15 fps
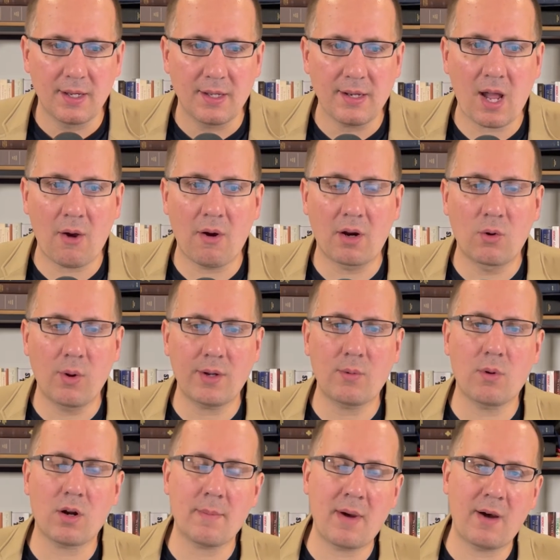Now, a
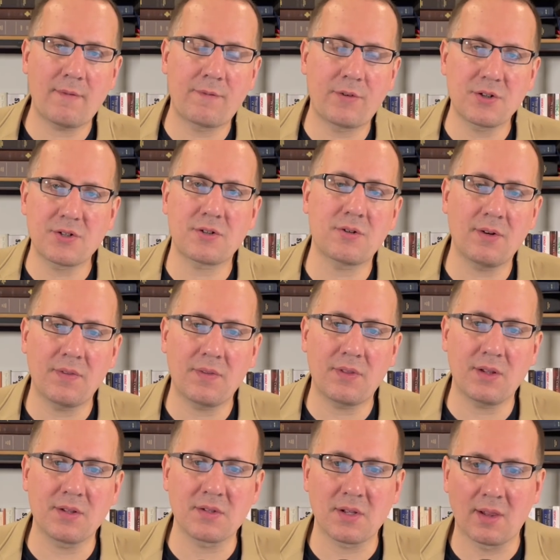quick word about 1
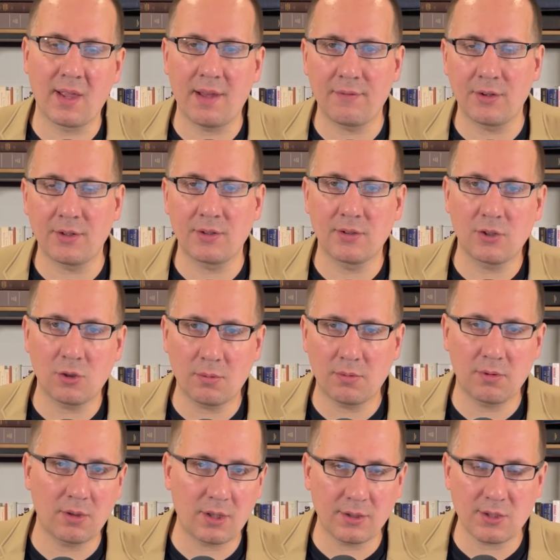Corinthians 11. You
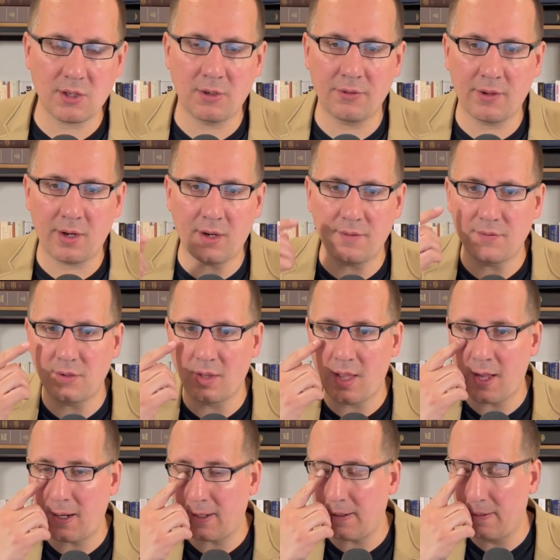can turn there if you
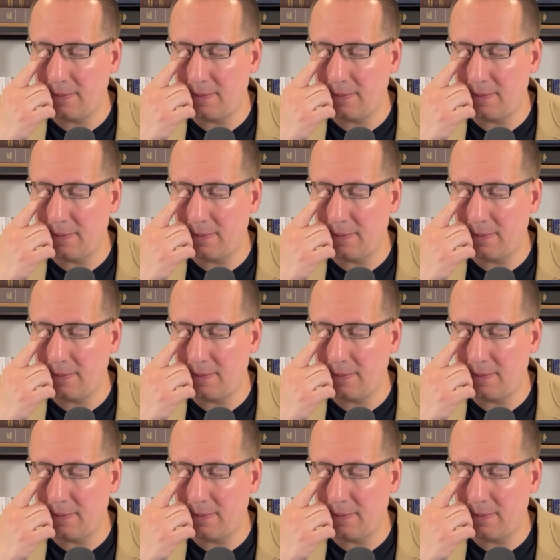like.